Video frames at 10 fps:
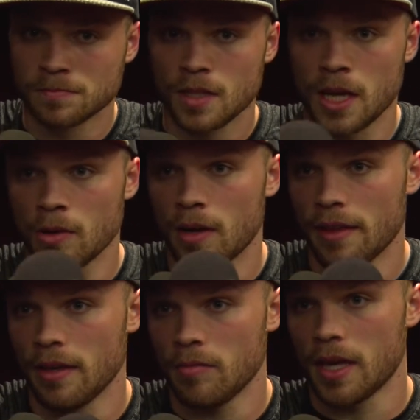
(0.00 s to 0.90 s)
Yeah, you know what? I
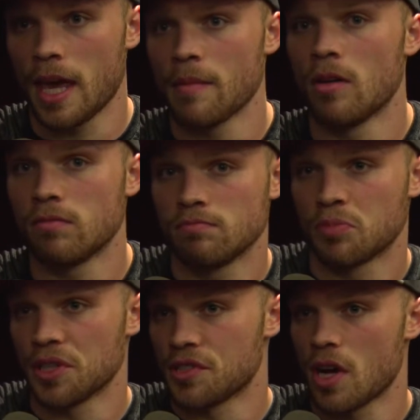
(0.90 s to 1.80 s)
think we came out
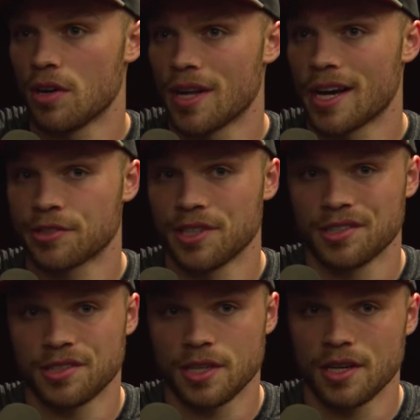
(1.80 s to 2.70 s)
pretty solid, actually.
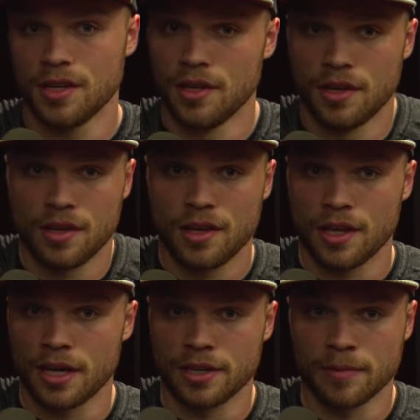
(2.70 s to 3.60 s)
It's he
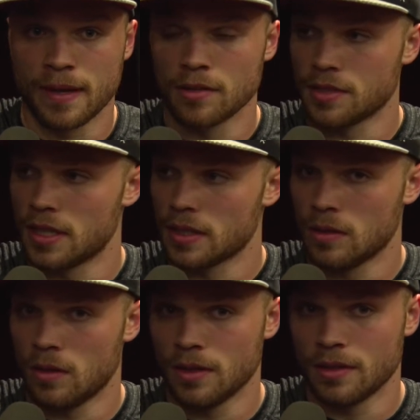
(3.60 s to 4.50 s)
got a good bounce on that
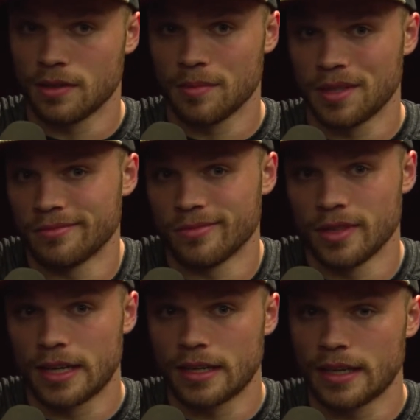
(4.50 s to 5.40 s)
goal, and I mean, when
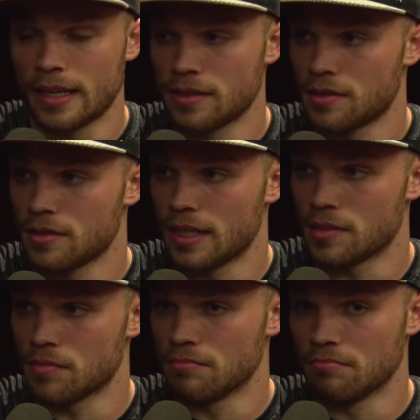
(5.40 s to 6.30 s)
that guy gets
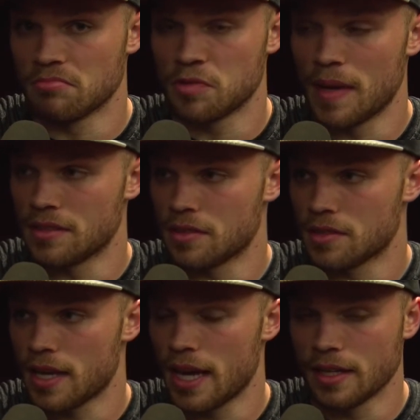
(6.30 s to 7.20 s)
some space to
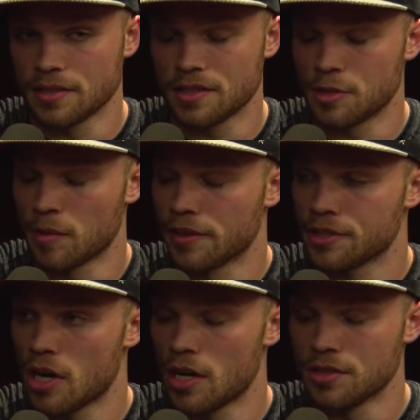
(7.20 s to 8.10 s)
skate, he's pretty much
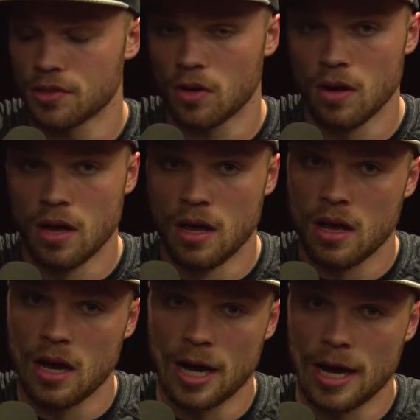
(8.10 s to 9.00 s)
gone, so...
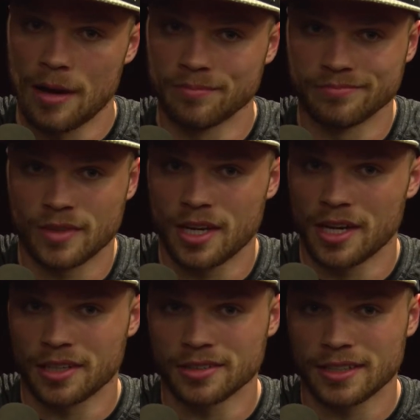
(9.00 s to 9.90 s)
kind
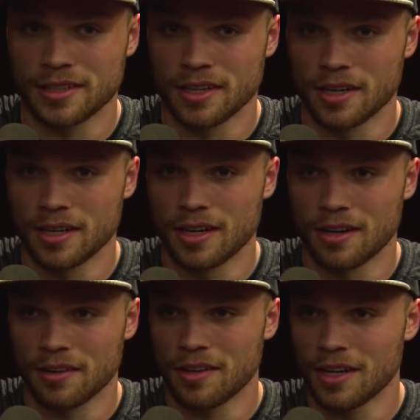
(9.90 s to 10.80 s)
of collected
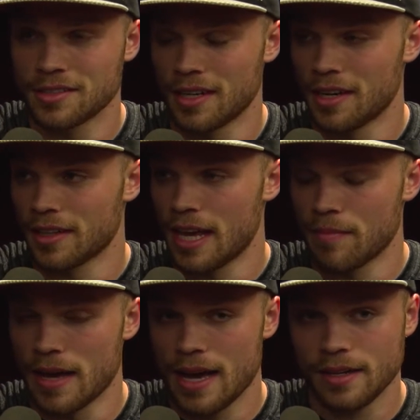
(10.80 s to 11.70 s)
our thoughts there and came
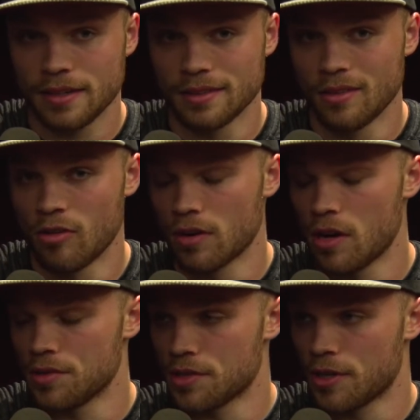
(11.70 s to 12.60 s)
back, and
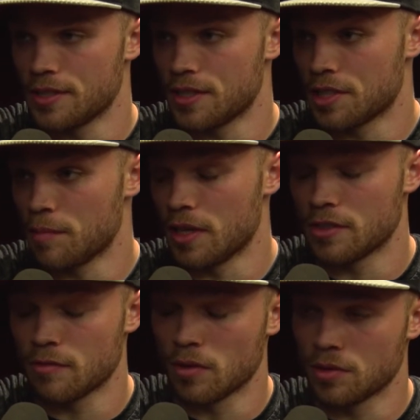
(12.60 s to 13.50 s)
overall it was a great 60 minutes
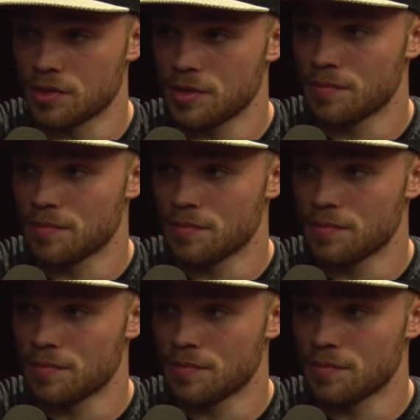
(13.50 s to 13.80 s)
from our whole team.